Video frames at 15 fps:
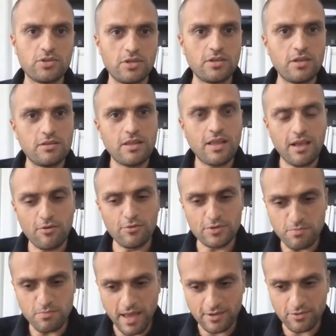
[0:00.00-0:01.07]
And that goes
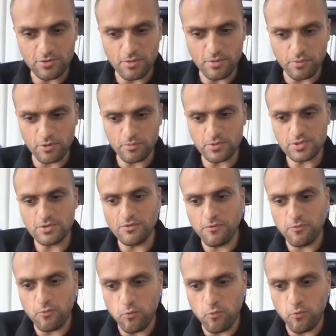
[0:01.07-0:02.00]
back to the purpose of